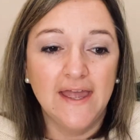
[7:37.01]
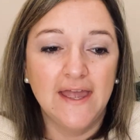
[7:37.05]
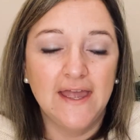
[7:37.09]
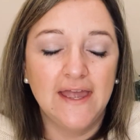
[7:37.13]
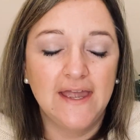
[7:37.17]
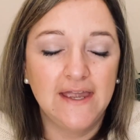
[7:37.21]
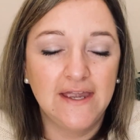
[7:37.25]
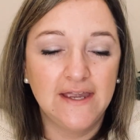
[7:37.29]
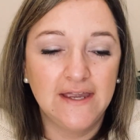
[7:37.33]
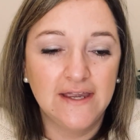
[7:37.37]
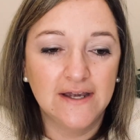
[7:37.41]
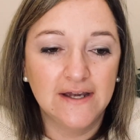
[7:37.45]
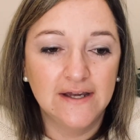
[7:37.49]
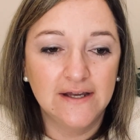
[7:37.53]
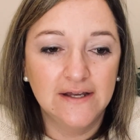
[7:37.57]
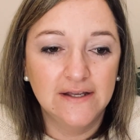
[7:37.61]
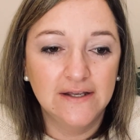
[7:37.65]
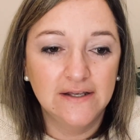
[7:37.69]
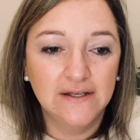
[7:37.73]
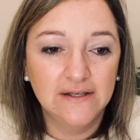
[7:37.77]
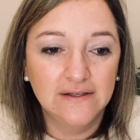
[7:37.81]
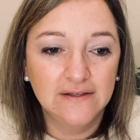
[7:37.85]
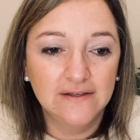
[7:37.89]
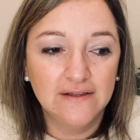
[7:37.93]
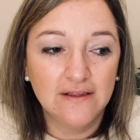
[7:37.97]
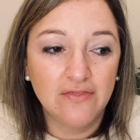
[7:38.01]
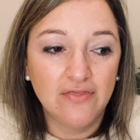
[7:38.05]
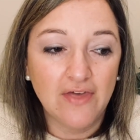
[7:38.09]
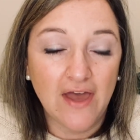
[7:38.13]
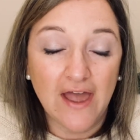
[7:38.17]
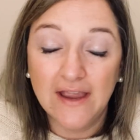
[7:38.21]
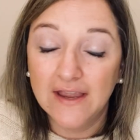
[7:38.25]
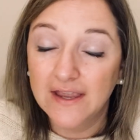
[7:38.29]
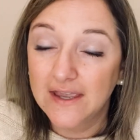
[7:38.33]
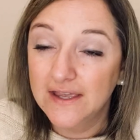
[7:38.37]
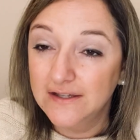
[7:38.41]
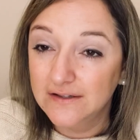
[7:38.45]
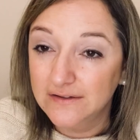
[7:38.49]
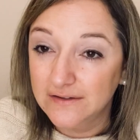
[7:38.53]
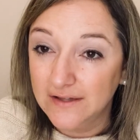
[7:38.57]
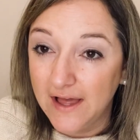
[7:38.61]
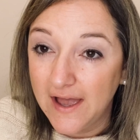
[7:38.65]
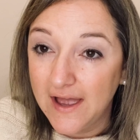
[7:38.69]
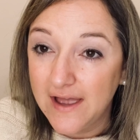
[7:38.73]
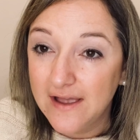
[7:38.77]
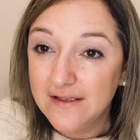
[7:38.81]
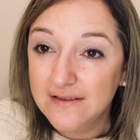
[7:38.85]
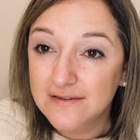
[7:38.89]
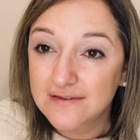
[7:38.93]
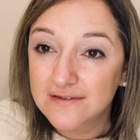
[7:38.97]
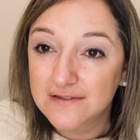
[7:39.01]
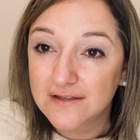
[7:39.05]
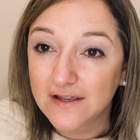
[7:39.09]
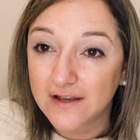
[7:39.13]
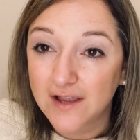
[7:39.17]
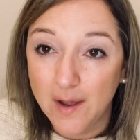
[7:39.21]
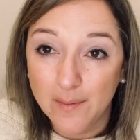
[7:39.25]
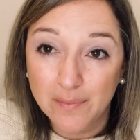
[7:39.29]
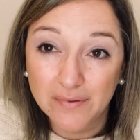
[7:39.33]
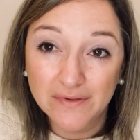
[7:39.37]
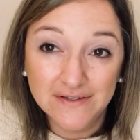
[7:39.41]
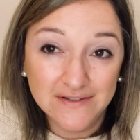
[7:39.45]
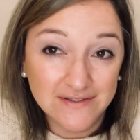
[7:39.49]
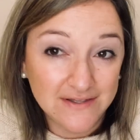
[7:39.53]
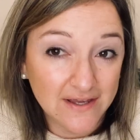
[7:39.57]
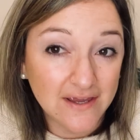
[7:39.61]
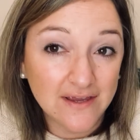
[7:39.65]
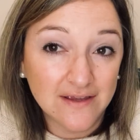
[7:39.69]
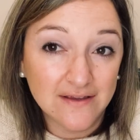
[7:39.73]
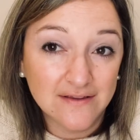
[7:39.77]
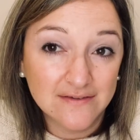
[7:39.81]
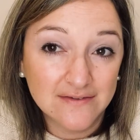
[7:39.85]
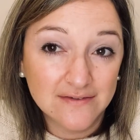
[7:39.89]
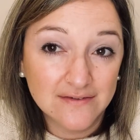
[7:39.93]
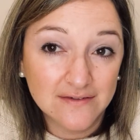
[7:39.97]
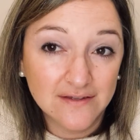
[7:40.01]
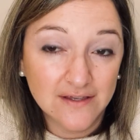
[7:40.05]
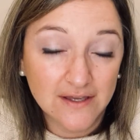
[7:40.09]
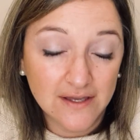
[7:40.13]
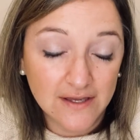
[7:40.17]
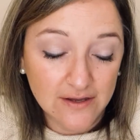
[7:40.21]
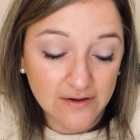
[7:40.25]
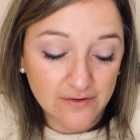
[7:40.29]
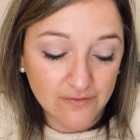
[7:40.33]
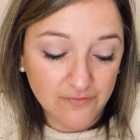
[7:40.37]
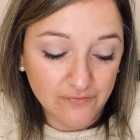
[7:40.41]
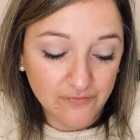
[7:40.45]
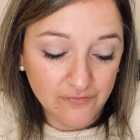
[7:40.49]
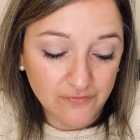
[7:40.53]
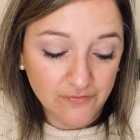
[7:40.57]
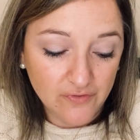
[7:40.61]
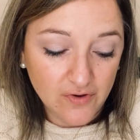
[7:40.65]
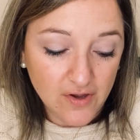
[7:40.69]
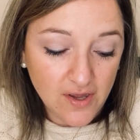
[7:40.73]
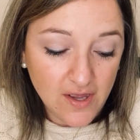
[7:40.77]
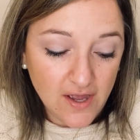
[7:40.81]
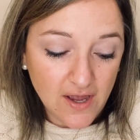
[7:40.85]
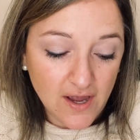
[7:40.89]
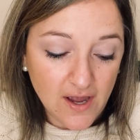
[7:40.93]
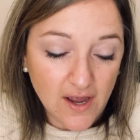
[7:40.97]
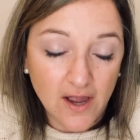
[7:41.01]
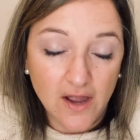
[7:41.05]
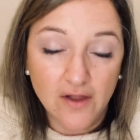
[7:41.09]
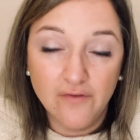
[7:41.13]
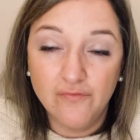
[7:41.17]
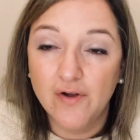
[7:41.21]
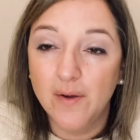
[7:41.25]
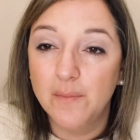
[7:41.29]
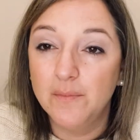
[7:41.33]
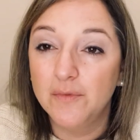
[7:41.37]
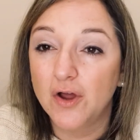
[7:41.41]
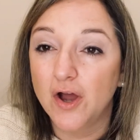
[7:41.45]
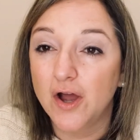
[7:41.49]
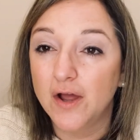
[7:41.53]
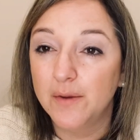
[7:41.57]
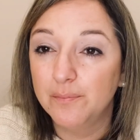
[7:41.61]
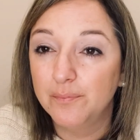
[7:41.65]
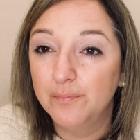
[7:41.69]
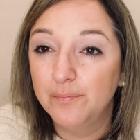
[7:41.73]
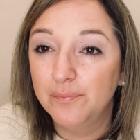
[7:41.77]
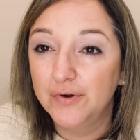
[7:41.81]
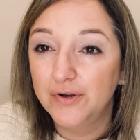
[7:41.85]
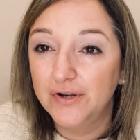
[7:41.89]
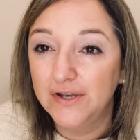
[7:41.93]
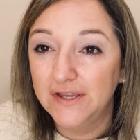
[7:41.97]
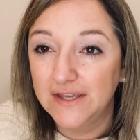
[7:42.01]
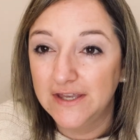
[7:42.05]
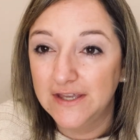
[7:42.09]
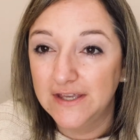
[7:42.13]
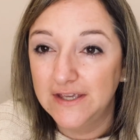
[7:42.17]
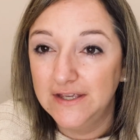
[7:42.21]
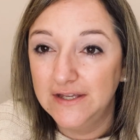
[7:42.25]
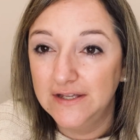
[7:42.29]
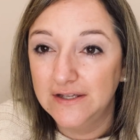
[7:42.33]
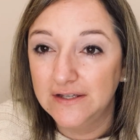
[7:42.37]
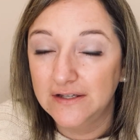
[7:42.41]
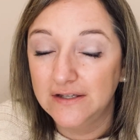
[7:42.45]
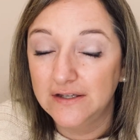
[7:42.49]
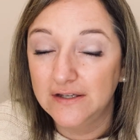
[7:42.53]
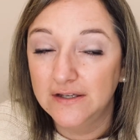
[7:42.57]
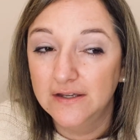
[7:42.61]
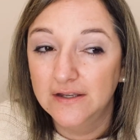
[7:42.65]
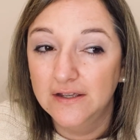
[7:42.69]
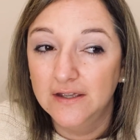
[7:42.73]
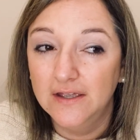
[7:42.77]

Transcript: And that can last a couple of days if I'm not putting in